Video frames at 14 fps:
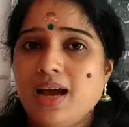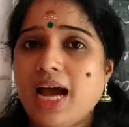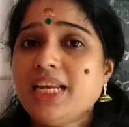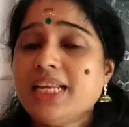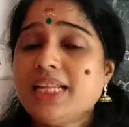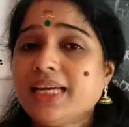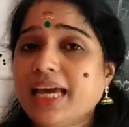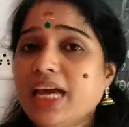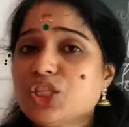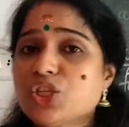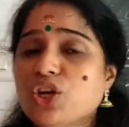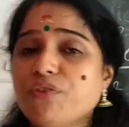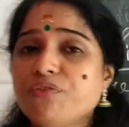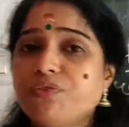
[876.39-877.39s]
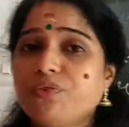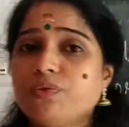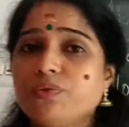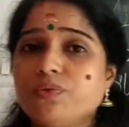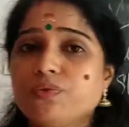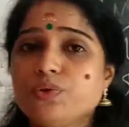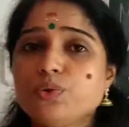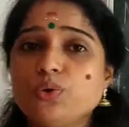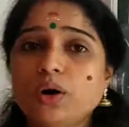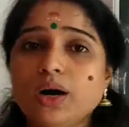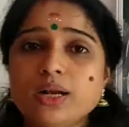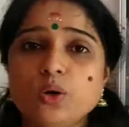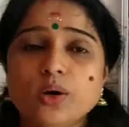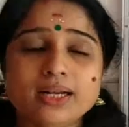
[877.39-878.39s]
And in the case of,
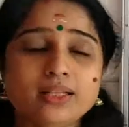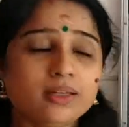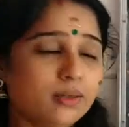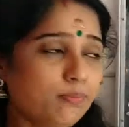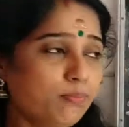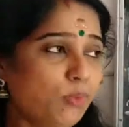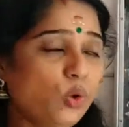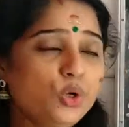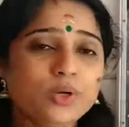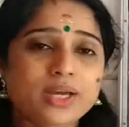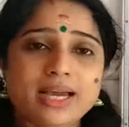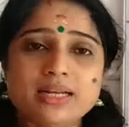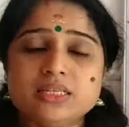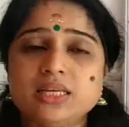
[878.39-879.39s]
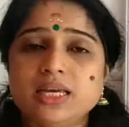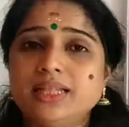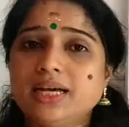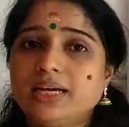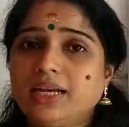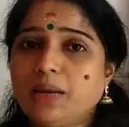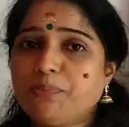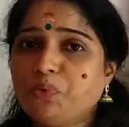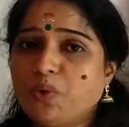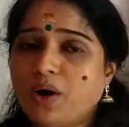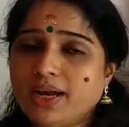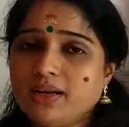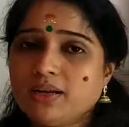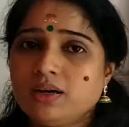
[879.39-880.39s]
look at the board, you can see the
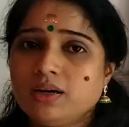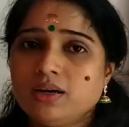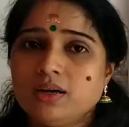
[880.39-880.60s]
grapevine